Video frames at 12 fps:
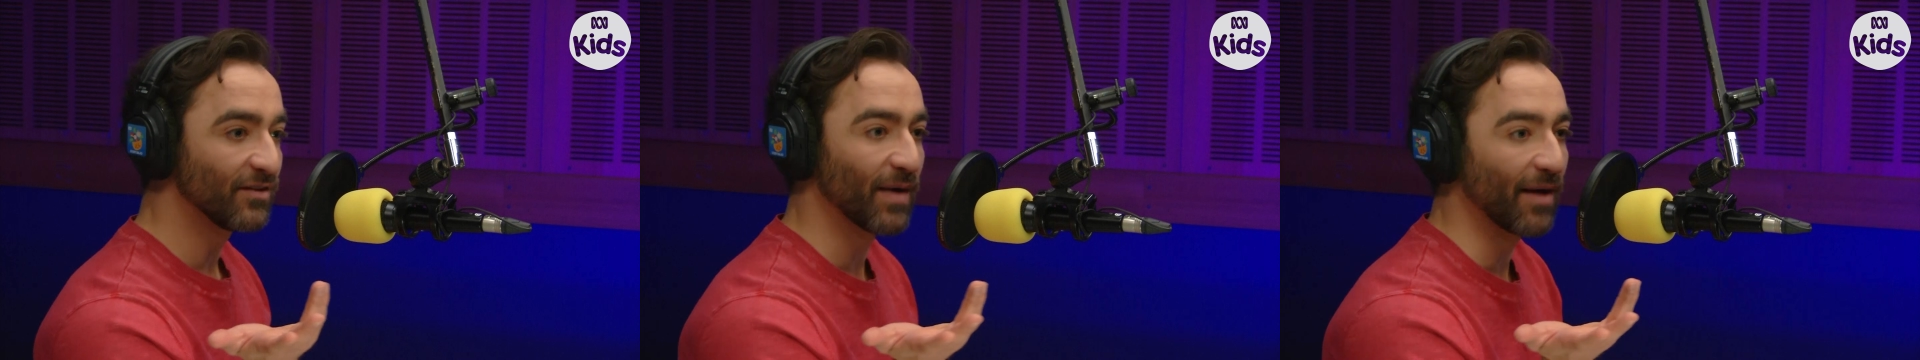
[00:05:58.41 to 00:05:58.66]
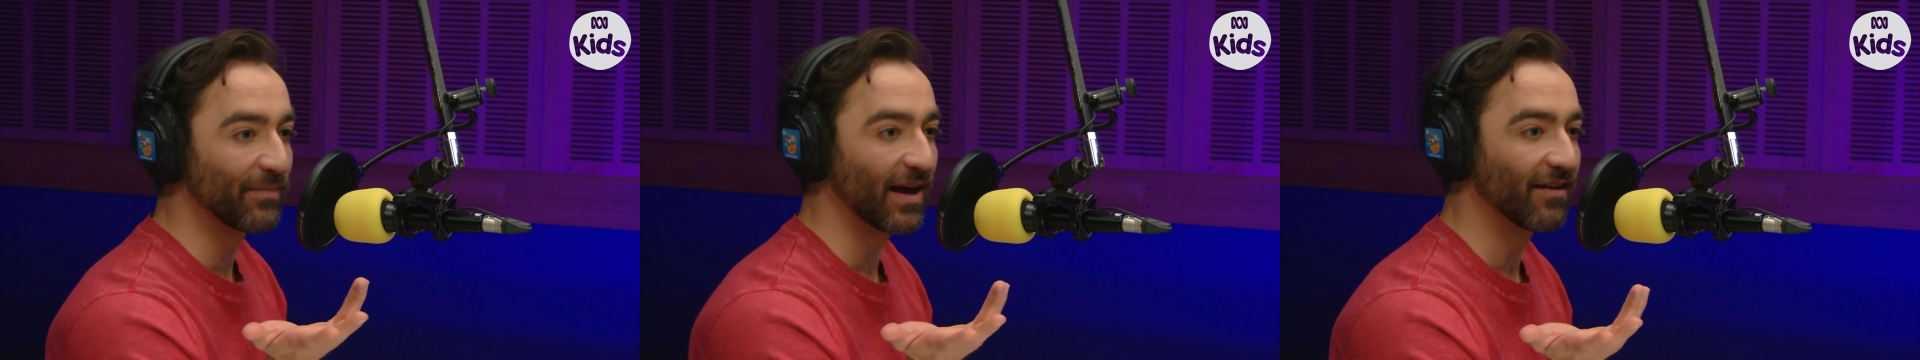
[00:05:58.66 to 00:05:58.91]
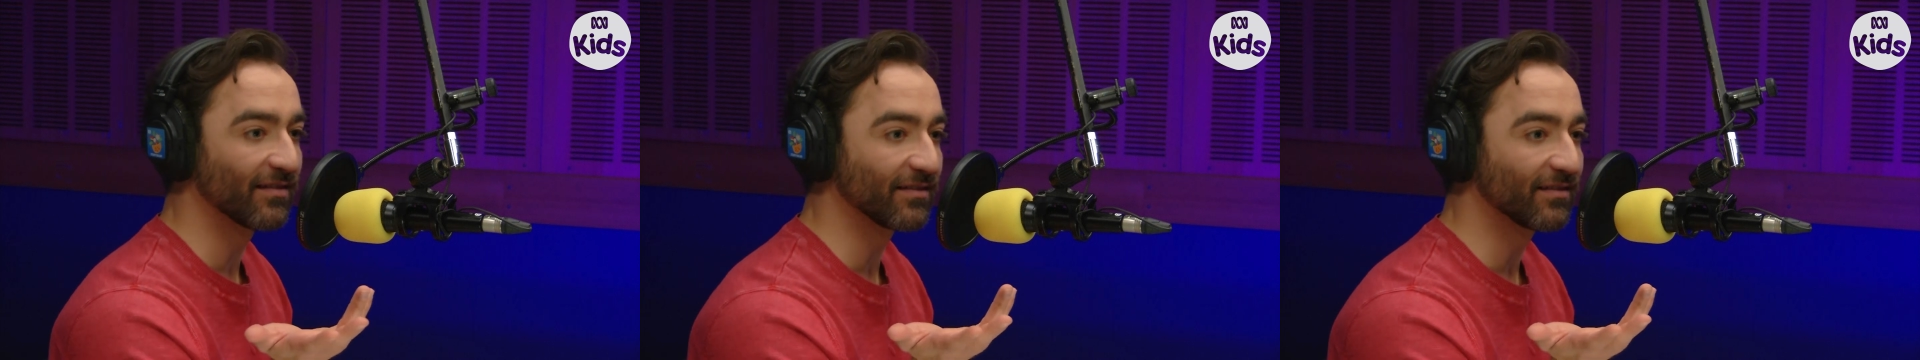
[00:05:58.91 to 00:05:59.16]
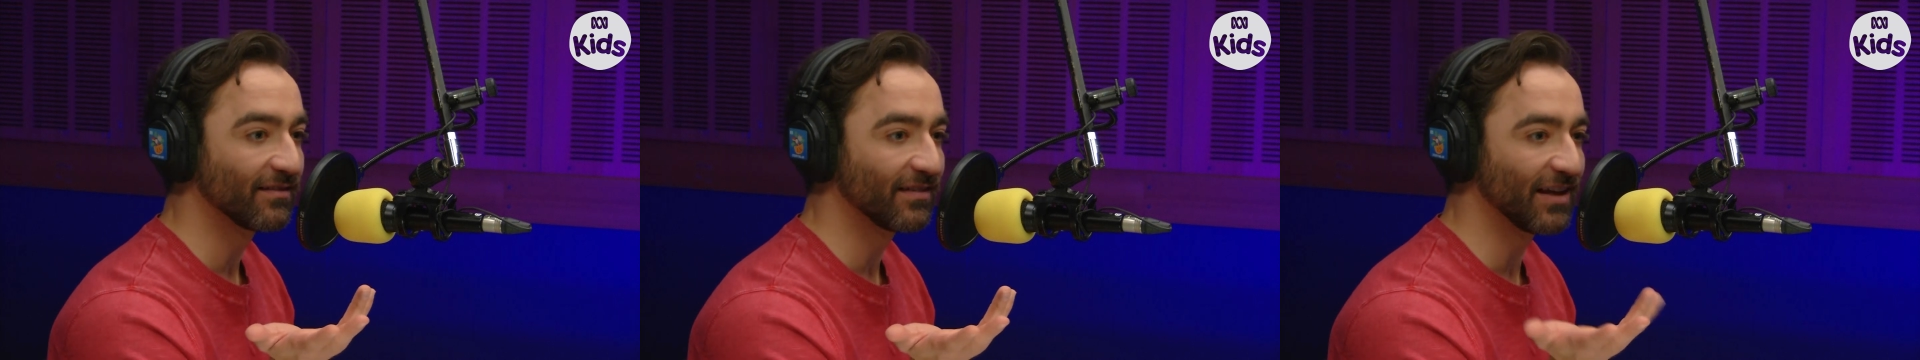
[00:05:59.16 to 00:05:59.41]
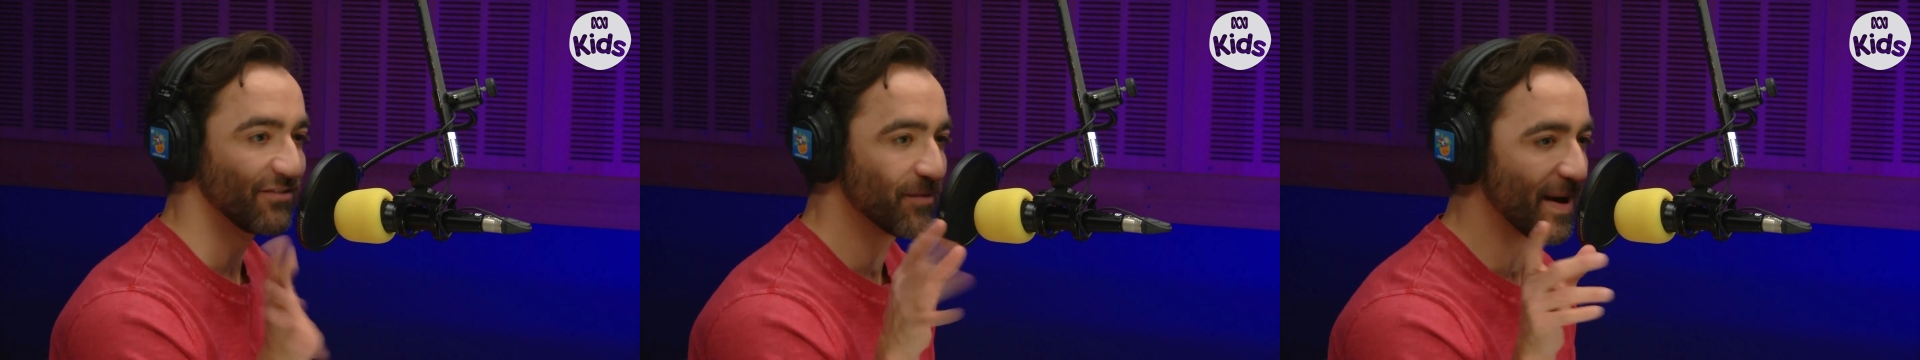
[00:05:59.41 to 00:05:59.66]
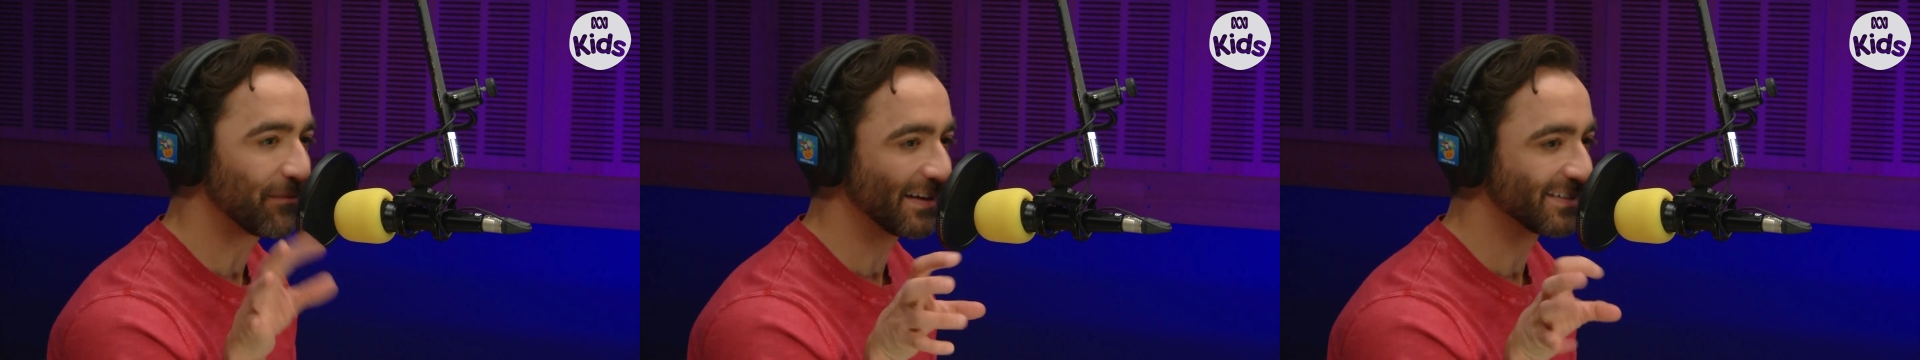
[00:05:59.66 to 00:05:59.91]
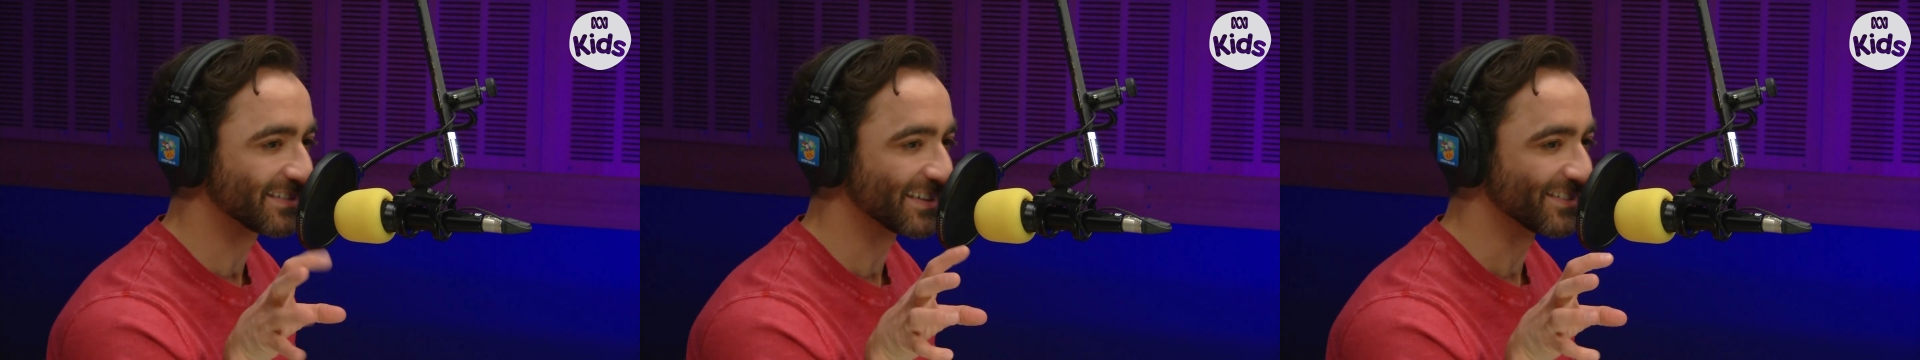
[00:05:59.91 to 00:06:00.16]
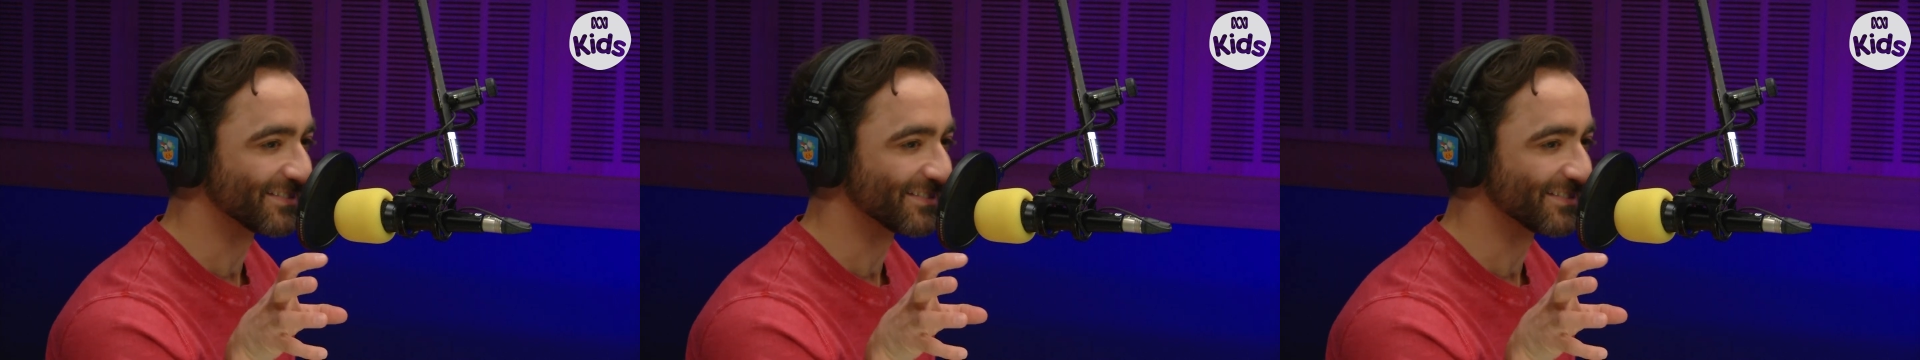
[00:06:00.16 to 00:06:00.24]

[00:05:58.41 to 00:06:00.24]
might be able to give your mum a little tickle.